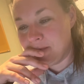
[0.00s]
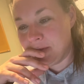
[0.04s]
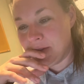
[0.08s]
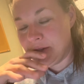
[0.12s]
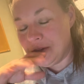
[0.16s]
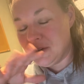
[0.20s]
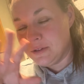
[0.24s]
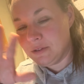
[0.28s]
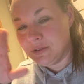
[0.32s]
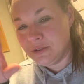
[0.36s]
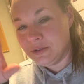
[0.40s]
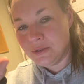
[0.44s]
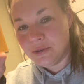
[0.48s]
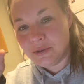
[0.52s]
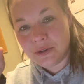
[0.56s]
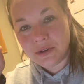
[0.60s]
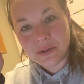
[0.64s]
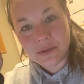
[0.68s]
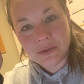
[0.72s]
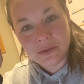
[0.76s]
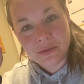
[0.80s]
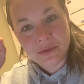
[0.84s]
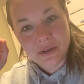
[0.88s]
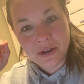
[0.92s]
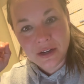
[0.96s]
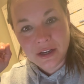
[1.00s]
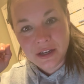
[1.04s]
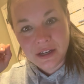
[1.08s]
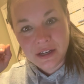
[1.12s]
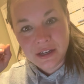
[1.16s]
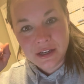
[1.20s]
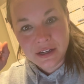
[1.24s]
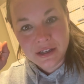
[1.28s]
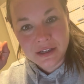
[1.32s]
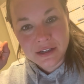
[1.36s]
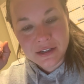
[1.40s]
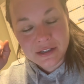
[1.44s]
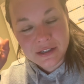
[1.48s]
you know, Lord of the
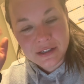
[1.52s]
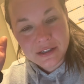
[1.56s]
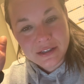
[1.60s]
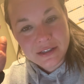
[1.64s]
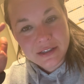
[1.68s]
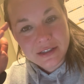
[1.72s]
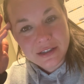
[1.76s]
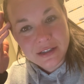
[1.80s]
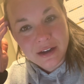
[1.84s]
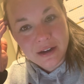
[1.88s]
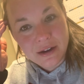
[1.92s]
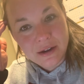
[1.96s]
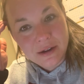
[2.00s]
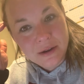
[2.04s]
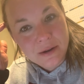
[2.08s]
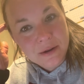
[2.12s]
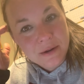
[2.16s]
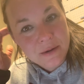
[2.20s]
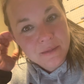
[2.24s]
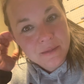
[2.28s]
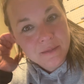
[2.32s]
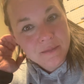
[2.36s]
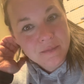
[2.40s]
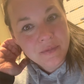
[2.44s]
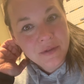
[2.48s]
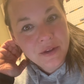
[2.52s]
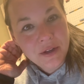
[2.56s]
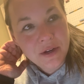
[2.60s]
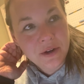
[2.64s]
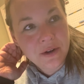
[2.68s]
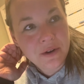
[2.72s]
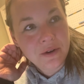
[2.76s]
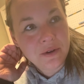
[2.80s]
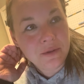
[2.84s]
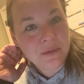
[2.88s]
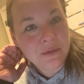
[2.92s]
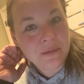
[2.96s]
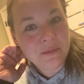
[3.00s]
Rings, um, you
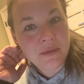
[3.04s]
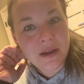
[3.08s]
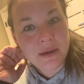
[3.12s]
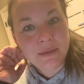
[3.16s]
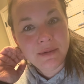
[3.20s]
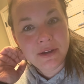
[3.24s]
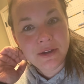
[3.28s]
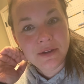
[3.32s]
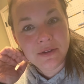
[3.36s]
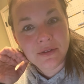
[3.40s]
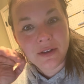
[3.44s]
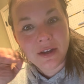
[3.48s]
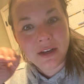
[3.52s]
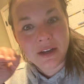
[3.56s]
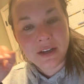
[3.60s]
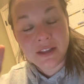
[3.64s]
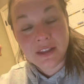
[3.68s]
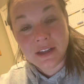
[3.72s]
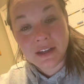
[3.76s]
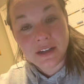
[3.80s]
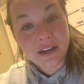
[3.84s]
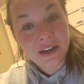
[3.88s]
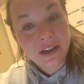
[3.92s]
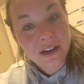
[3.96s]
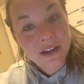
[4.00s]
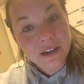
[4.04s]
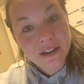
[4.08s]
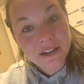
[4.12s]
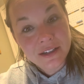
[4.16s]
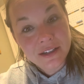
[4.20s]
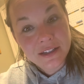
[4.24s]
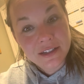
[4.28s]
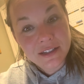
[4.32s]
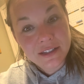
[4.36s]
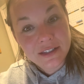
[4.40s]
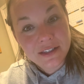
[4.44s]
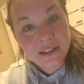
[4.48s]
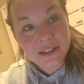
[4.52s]
know, maybe you like the
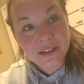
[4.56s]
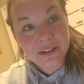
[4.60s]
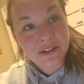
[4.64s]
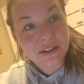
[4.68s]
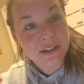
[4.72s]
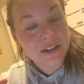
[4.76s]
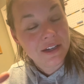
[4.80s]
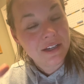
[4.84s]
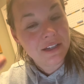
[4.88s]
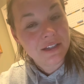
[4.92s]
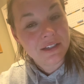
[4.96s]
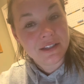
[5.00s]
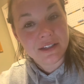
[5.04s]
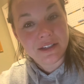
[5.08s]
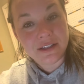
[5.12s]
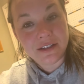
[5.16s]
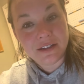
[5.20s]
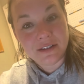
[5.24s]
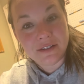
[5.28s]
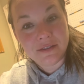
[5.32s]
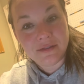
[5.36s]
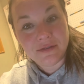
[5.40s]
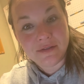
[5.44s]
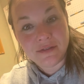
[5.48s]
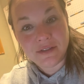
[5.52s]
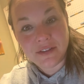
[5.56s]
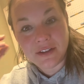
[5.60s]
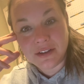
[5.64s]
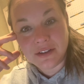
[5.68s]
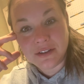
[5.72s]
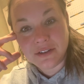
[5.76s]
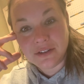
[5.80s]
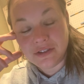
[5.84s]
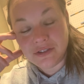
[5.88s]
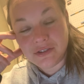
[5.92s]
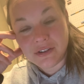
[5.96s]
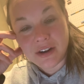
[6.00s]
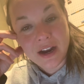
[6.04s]
Inheritance series, the
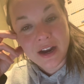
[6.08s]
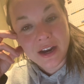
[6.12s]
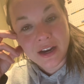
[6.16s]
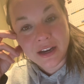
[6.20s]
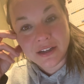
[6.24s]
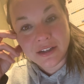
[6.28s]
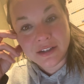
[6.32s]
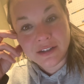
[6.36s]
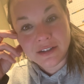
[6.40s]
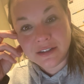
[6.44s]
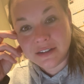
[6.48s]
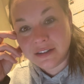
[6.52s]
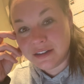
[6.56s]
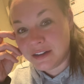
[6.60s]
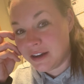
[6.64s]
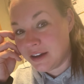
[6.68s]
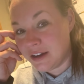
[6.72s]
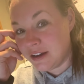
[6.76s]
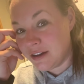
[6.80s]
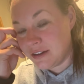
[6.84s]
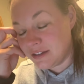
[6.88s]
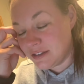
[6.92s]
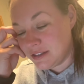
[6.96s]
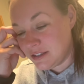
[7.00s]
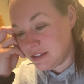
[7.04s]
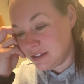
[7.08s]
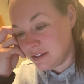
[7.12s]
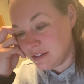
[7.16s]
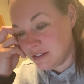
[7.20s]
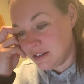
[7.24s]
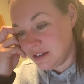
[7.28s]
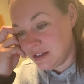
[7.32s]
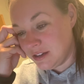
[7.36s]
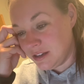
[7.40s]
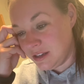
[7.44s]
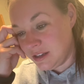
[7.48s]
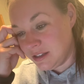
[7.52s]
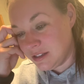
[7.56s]
the Dragon uh,
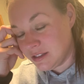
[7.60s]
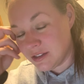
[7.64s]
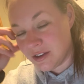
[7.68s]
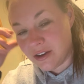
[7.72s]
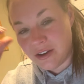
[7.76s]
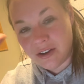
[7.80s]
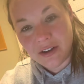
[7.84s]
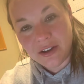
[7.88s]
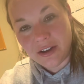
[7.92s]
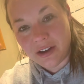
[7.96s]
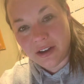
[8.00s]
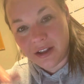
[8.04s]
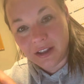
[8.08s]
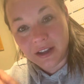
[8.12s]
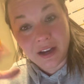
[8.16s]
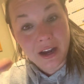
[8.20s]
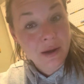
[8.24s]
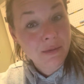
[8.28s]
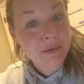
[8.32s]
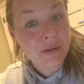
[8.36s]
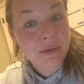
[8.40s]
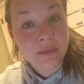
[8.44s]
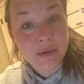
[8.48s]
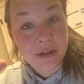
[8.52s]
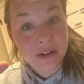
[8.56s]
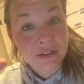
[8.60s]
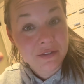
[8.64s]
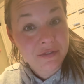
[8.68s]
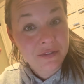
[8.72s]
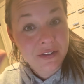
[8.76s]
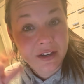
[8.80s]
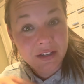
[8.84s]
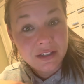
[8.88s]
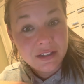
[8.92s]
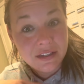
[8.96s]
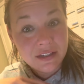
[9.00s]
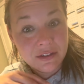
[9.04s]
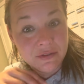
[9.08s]
series. All, like, I'm a big
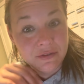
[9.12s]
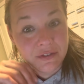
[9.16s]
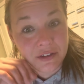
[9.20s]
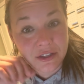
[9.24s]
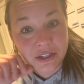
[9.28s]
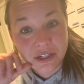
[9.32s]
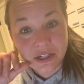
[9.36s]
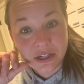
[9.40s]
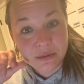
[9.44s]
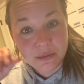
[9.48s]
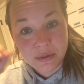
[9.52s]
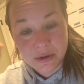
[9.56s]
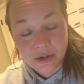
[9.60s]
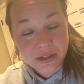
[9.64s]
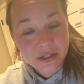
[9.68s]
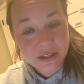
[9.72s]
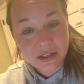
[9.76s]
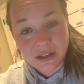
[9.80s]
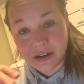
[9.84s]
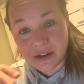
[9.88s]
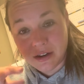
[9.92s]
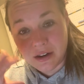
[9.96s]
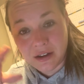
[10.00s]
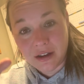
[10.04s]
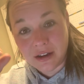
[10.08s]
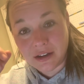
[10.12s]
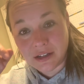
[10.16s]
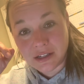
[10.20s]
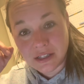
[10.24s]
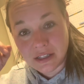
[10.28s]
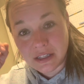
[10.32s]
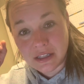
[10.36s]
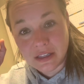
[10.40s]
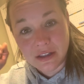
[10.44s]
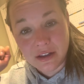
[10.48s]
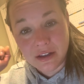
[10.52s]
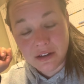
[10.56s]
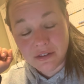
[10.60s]
fantasy fiction person. I
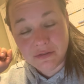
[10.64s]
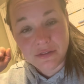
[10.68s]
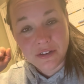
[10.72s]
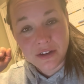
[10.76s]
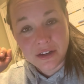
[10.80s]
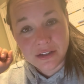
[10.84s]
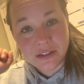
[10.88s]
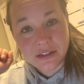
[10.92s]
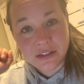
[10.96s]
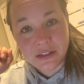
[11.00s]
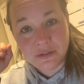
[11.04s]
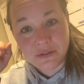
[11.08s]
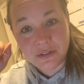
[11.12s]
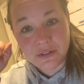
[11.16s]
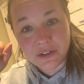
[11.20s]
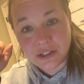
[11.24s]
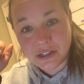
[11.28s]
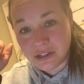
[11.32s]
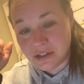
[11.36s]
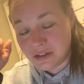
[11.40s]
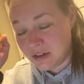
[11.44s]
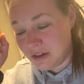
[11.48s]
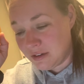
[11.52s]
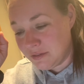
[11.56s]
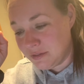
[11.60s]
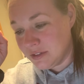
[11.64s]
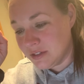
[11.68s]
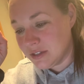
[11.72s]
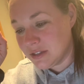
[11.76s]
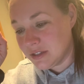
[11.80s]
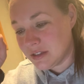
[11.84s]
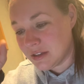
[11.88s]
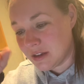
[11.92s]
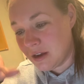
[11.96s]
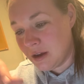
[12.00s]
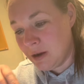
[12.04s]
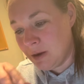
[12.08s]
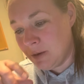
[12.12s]
actually love fantasy fiction novels.
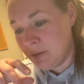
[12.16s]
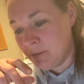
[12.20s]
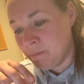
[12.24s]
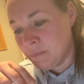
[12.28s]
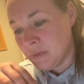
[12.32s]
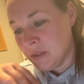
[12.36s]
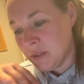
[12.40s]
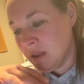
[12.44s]
Um,